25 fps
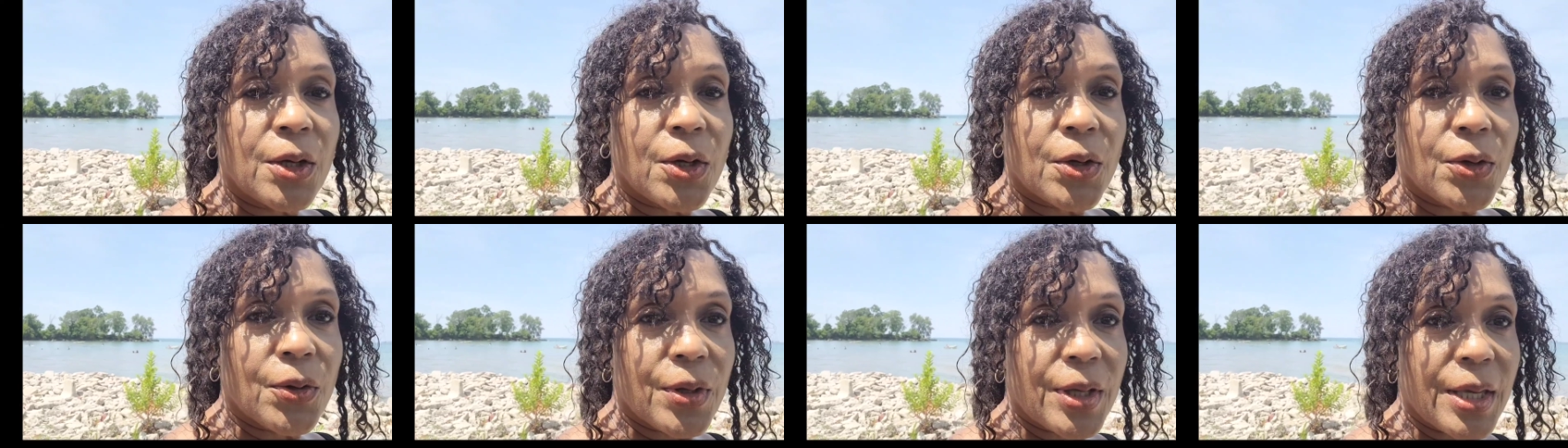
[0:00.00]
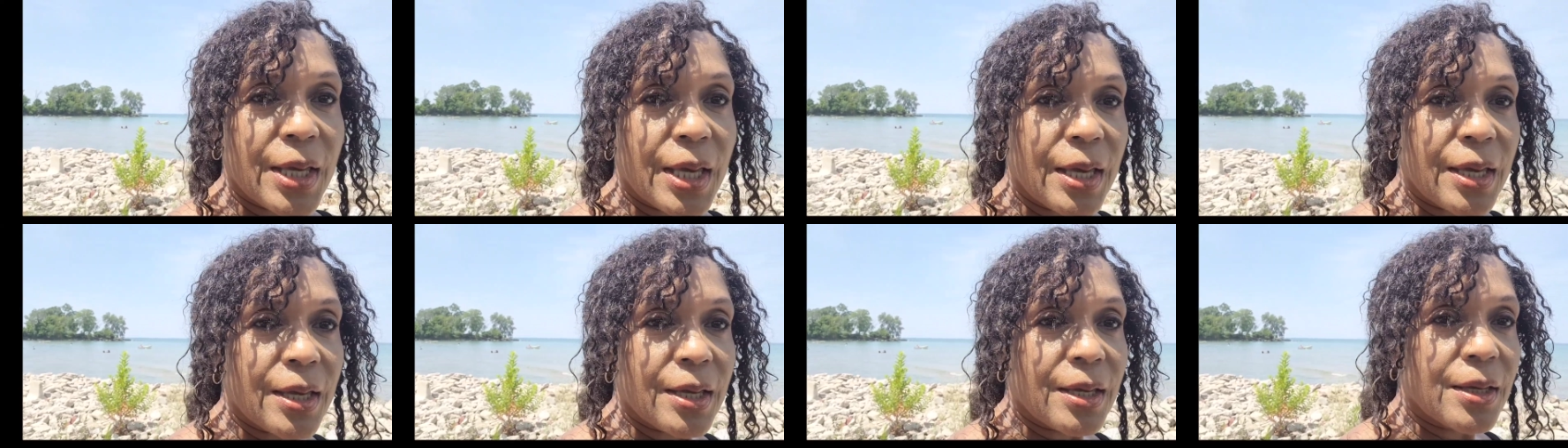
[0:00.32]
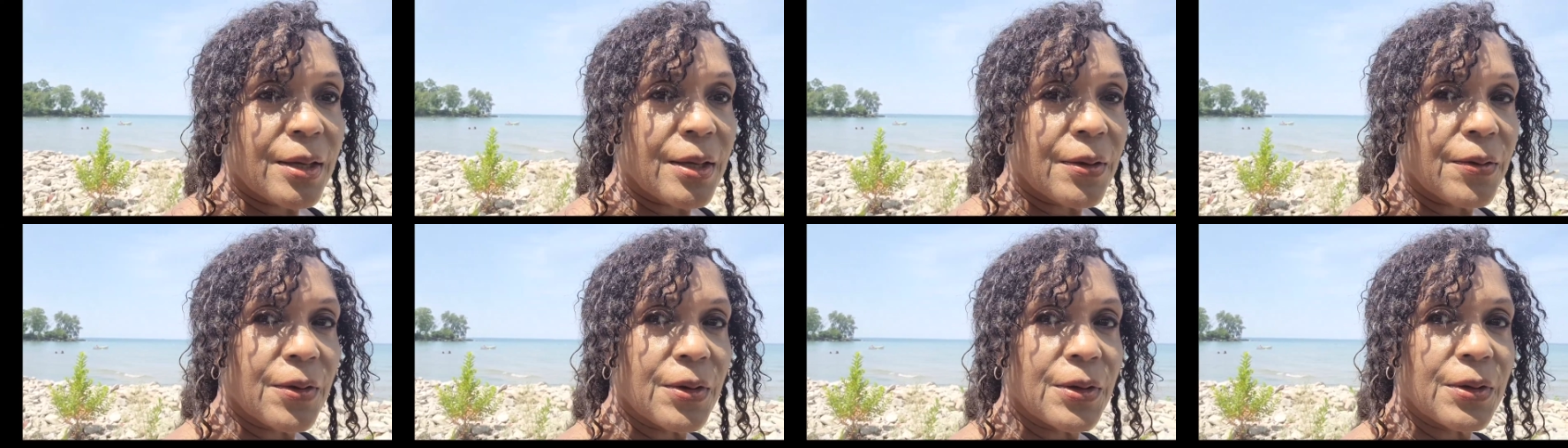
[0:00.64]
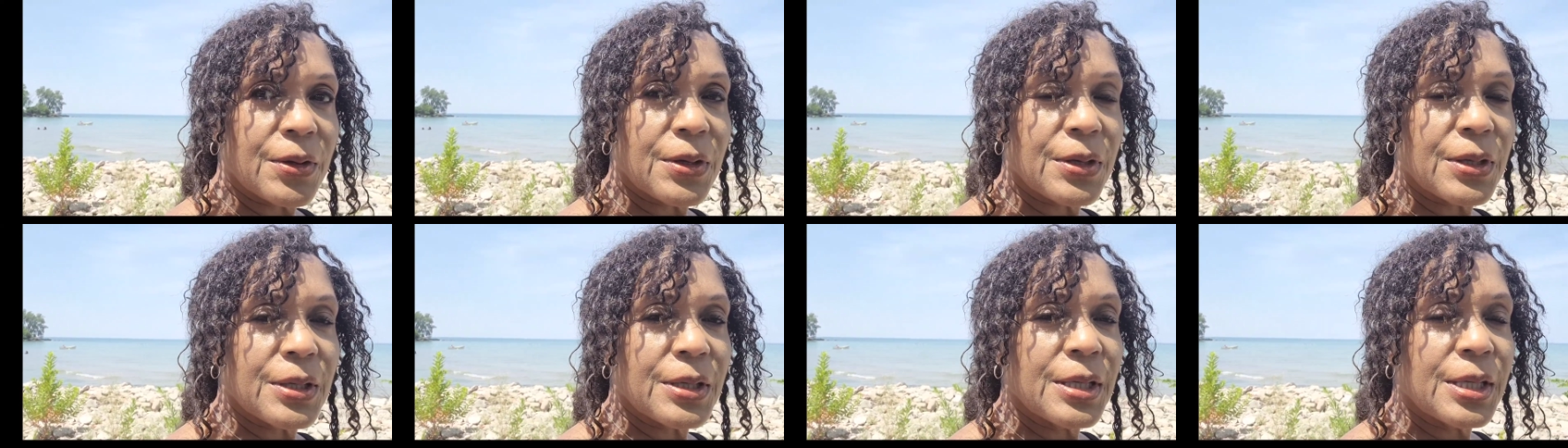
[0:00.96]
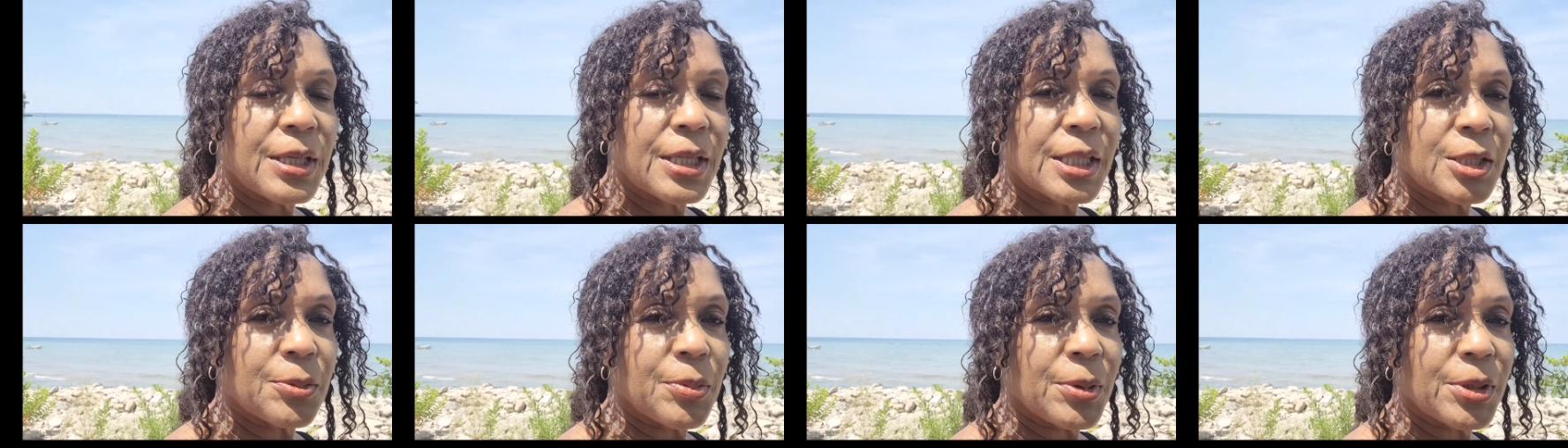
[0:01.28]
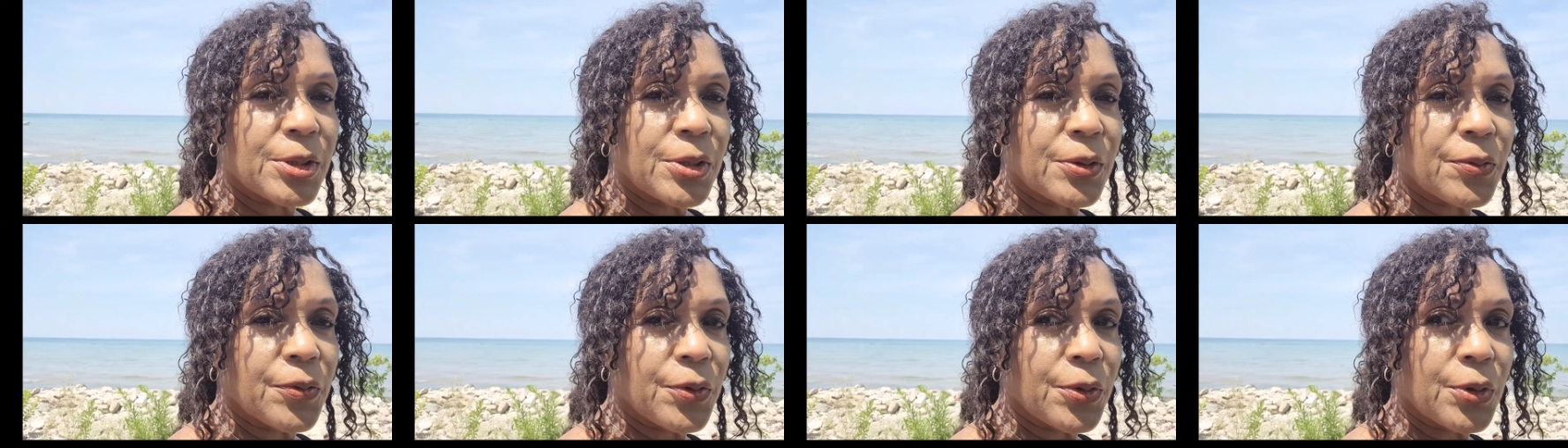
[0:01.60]
Okay,
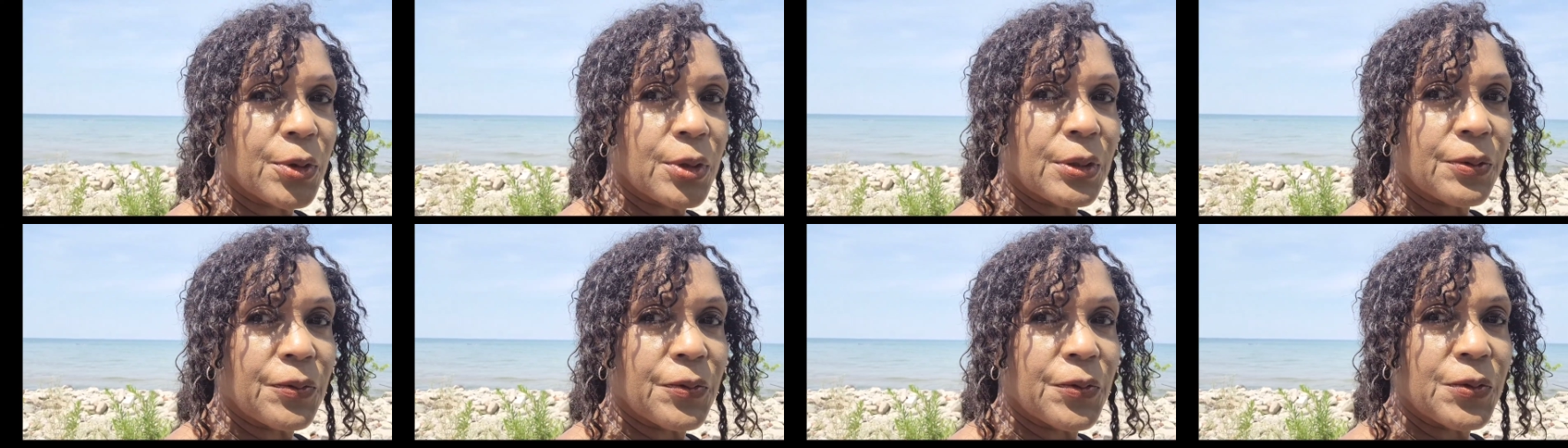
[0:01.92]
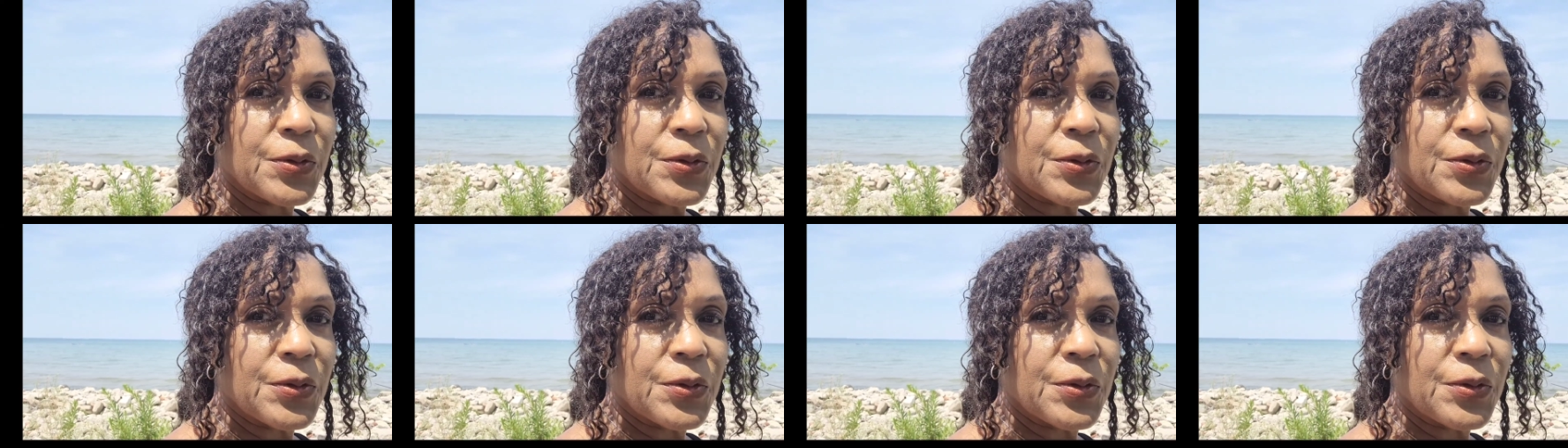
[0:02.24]
especially for, the,